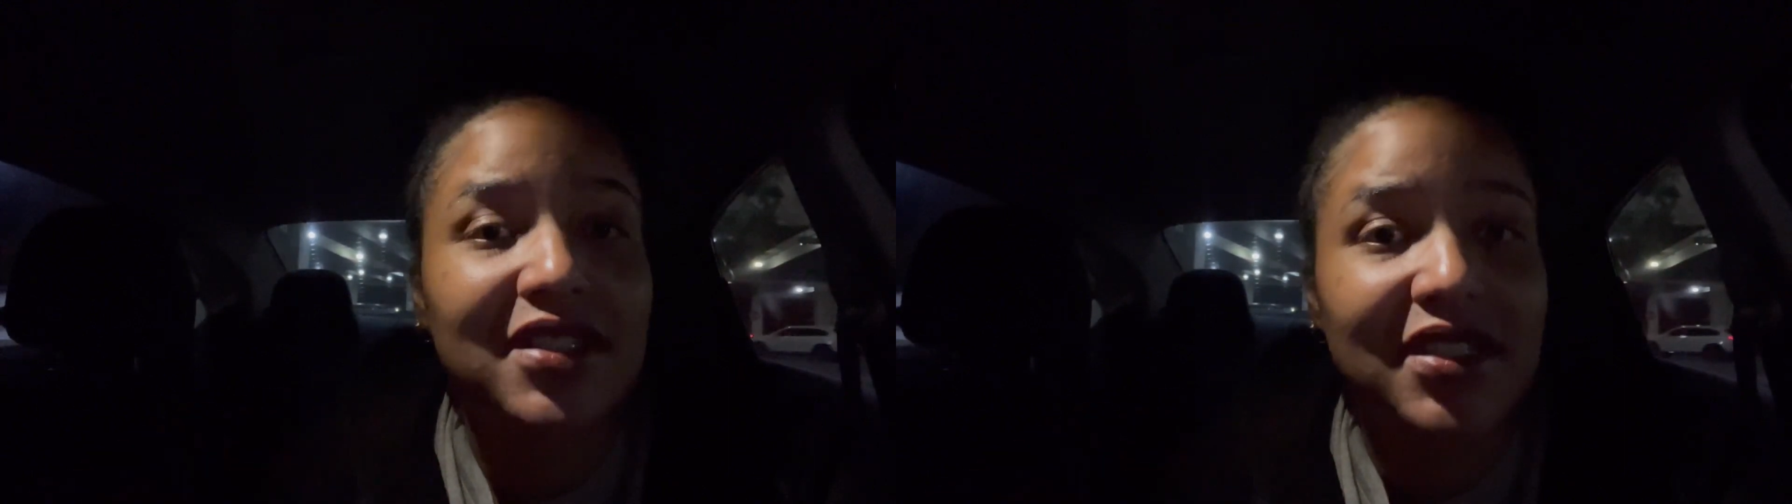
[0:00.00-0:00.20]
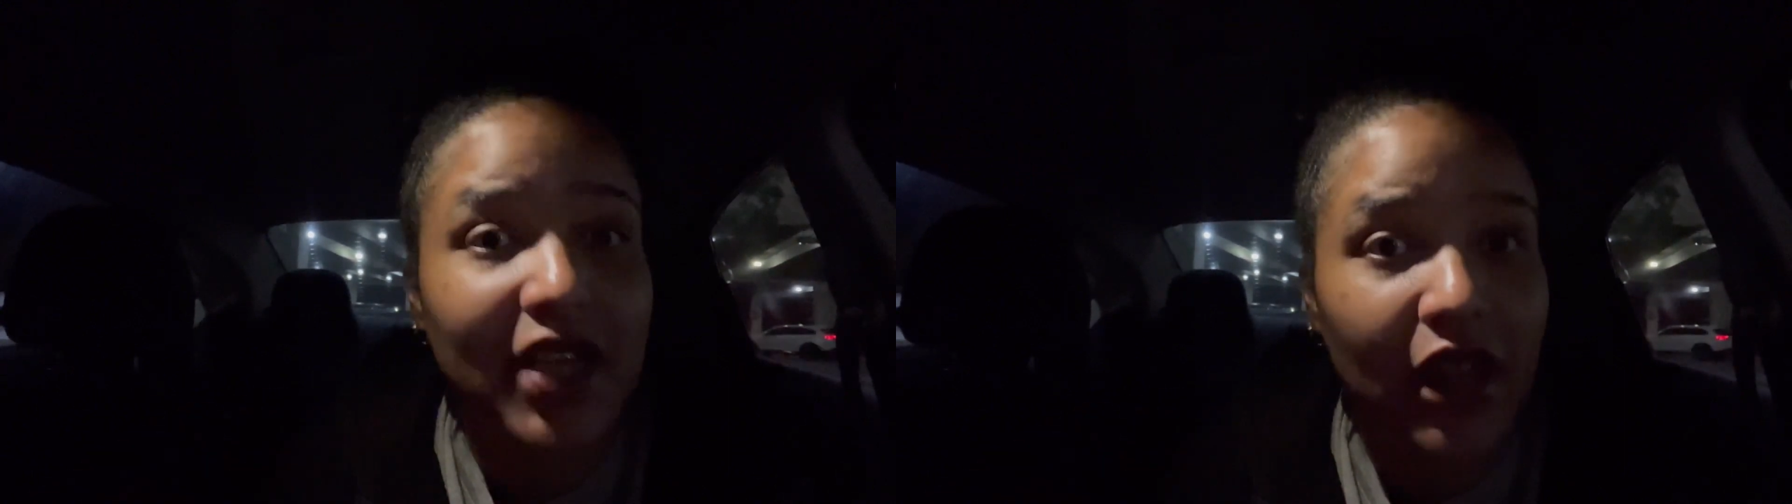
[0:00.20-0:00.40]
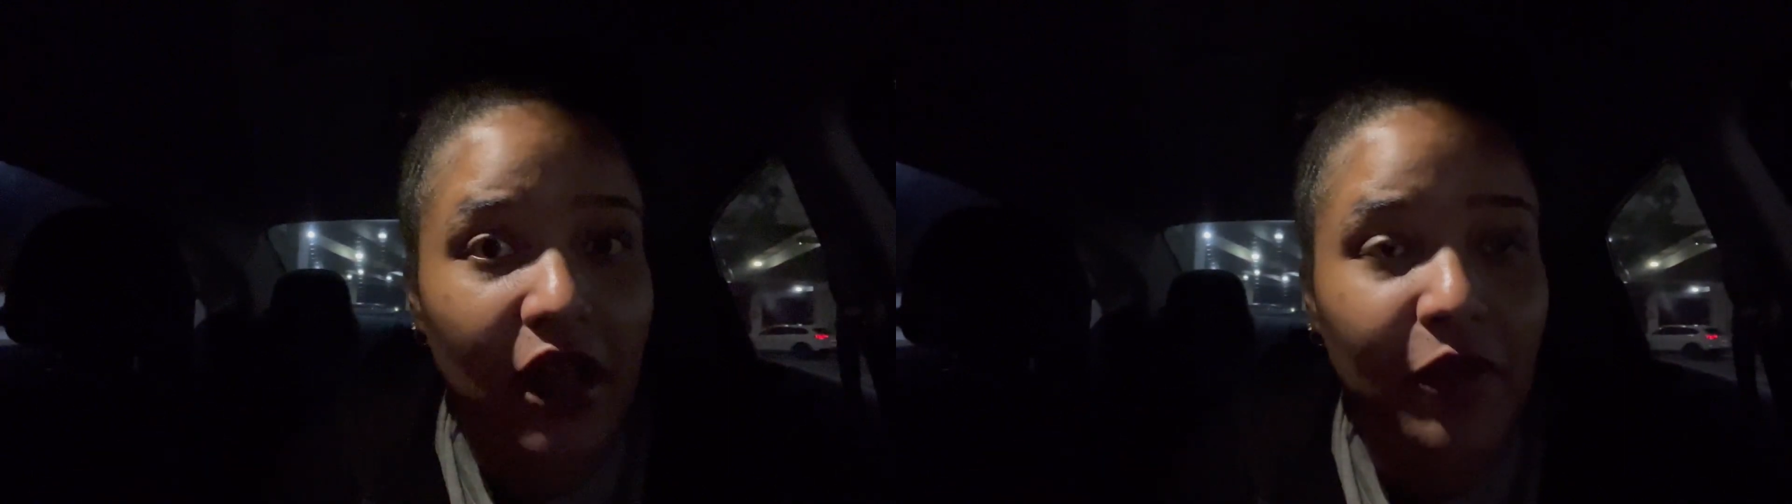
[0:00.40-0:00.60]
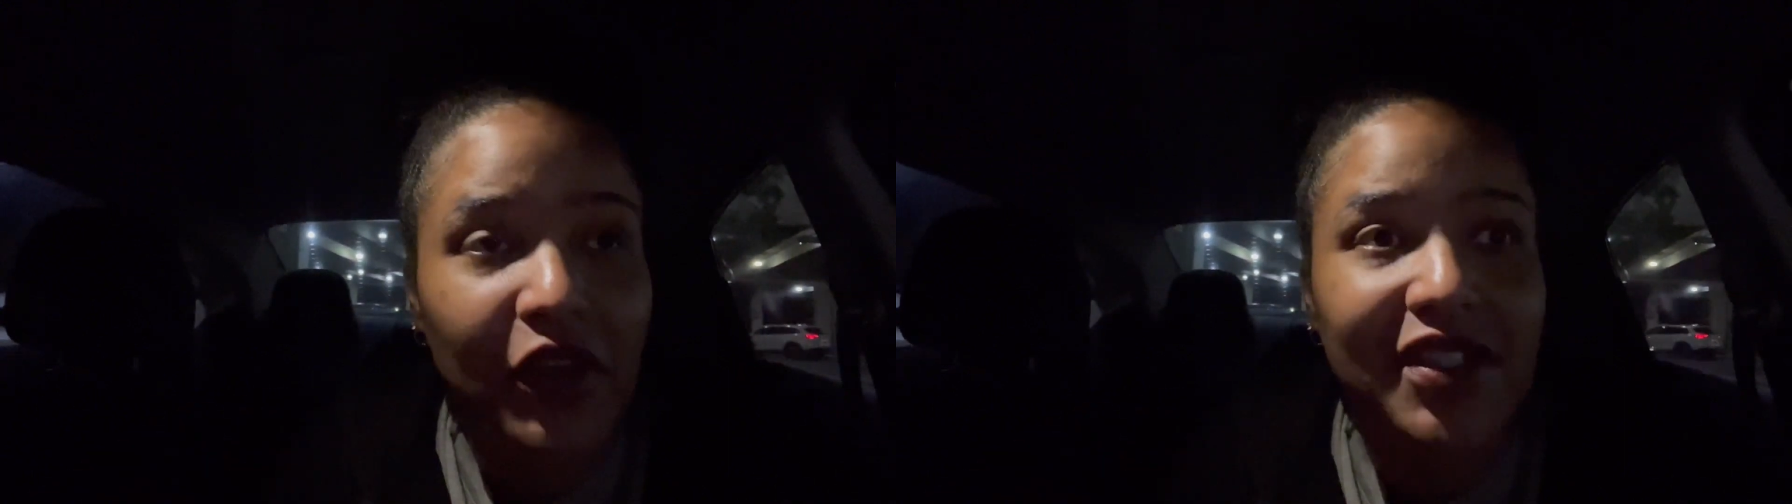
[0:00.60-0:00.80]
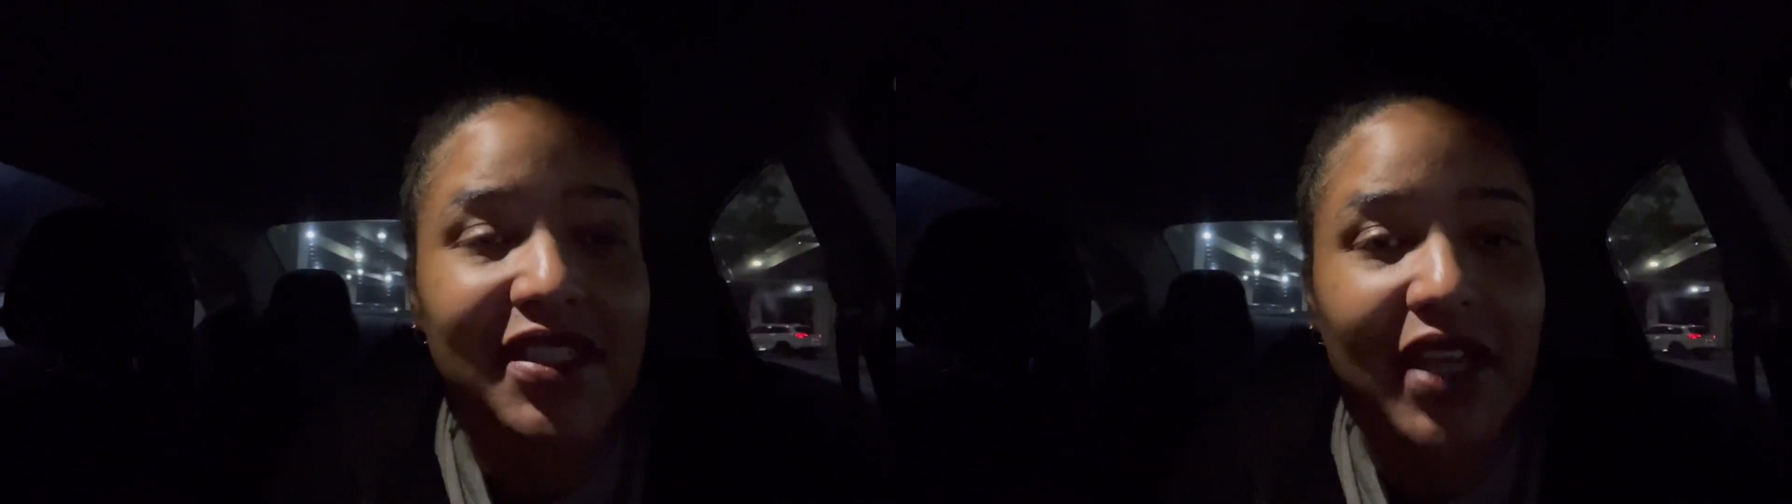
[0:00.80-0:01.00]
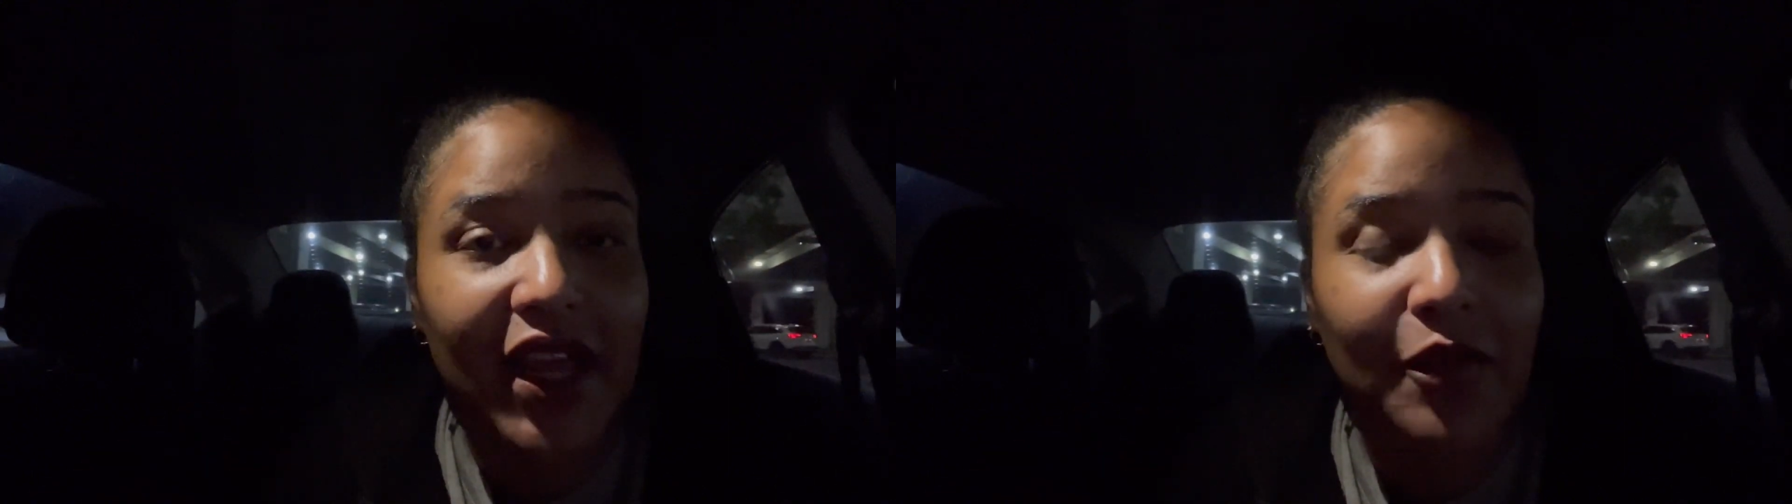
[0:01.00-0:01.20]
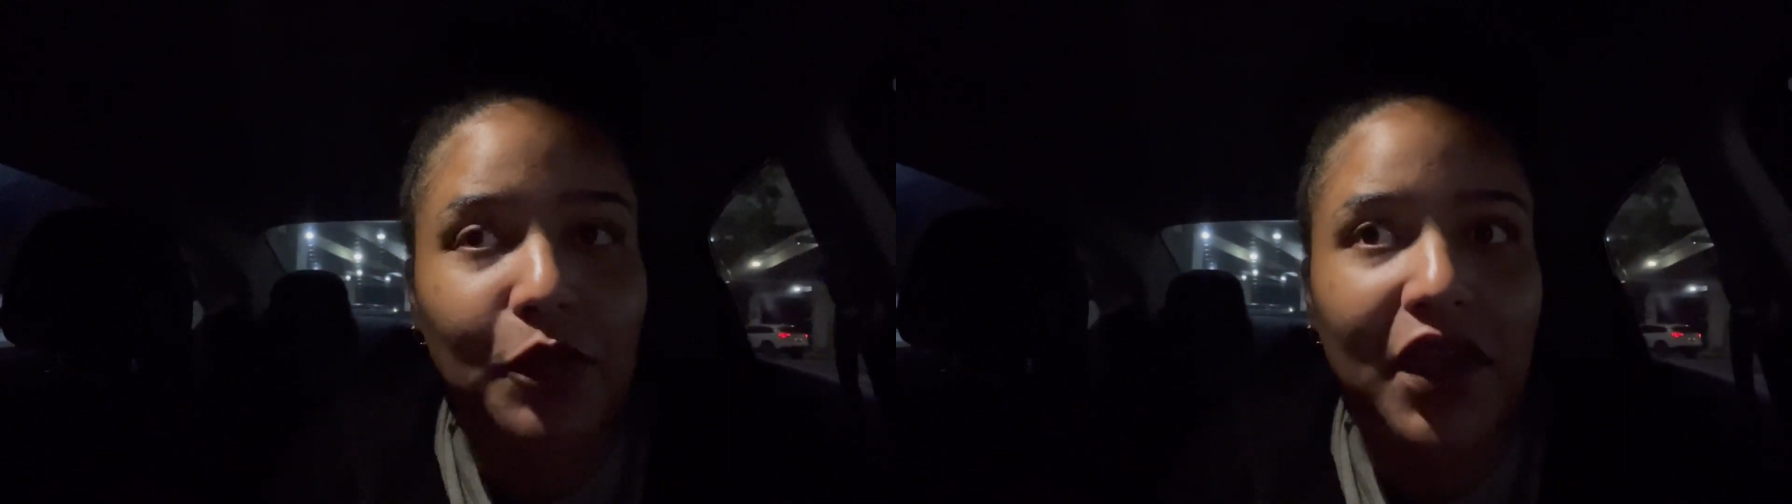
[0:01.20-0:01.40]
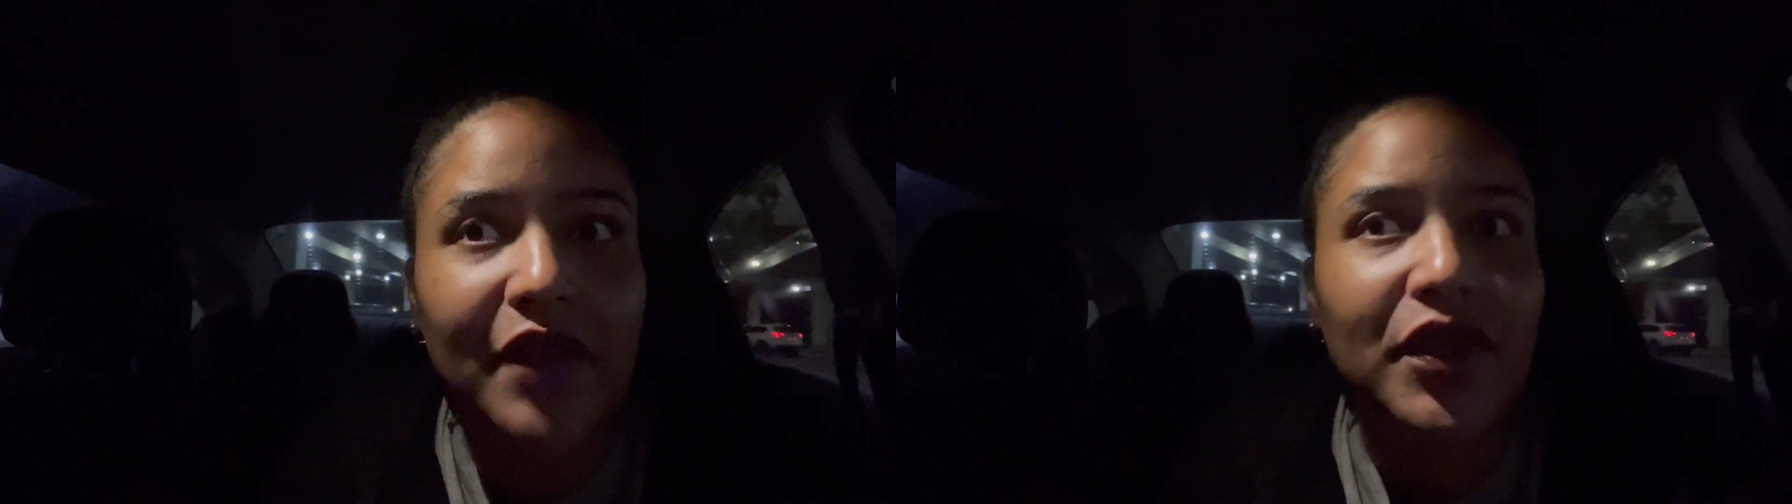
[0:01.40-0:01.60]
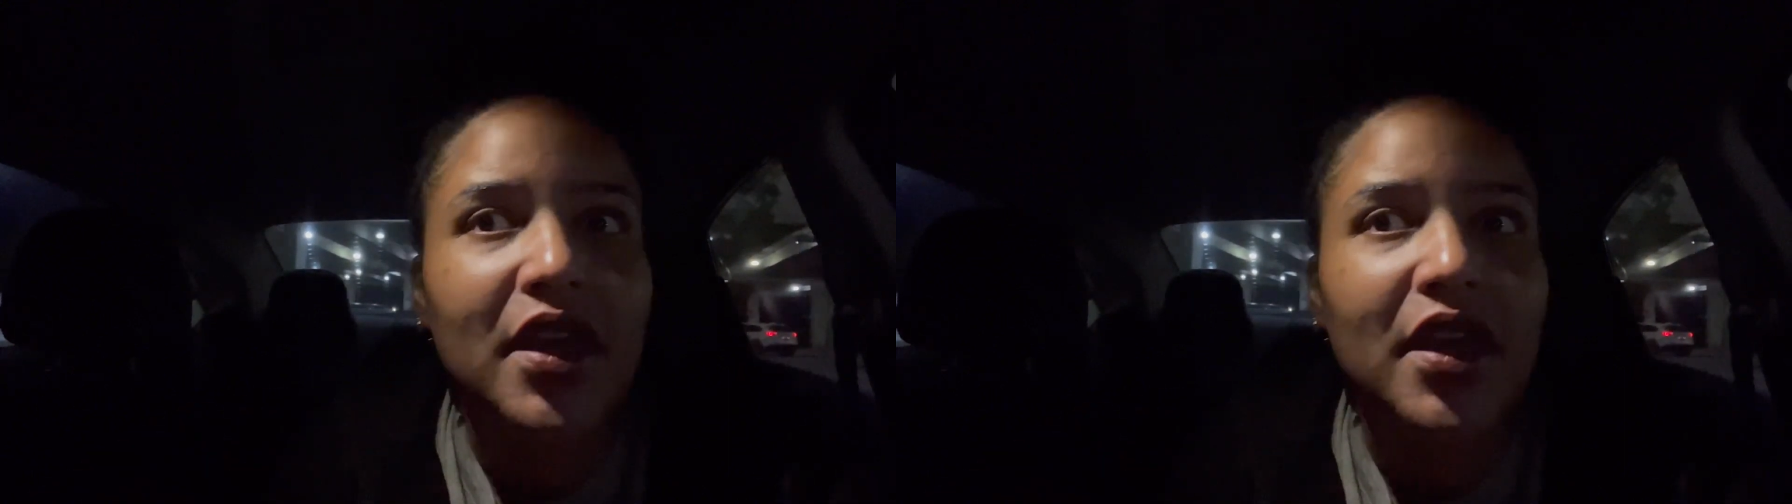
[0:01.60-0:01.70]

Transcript: setup, a good setting, but